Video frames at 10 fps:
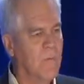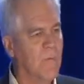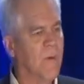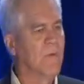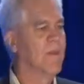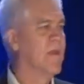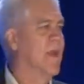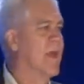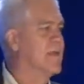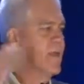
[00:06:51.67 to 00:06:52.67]
we work with
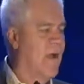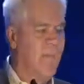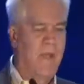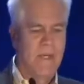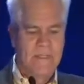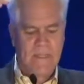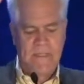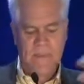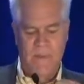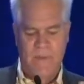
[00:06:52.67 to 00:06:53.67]
Connect and
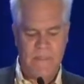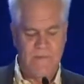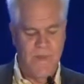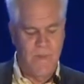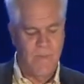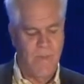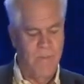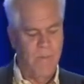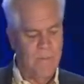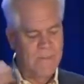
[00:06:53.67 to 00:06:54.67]
ComNexus and a bunch of other
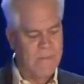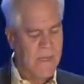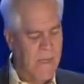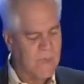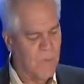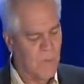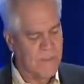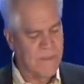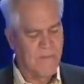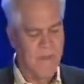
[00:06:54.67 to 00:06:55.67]
people,
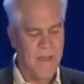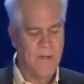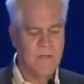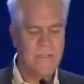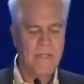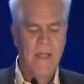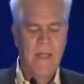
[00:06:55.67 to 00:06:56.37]
sports innovators.